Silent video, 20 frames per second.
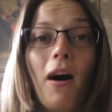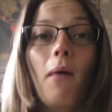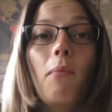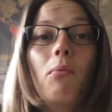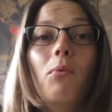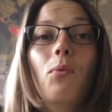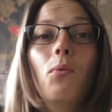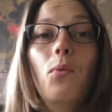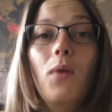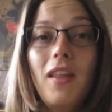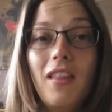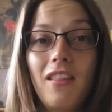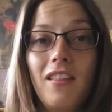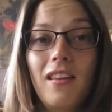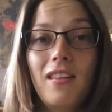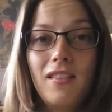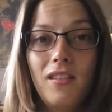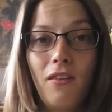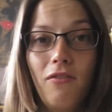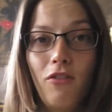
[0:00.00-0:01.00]
up with
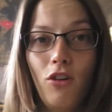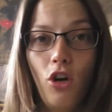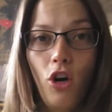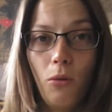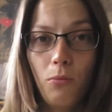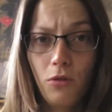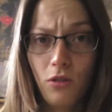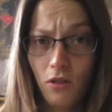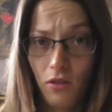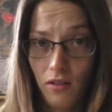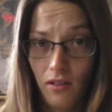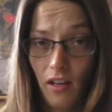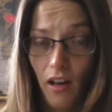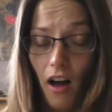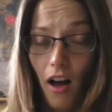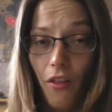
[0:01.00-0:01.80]
these different options that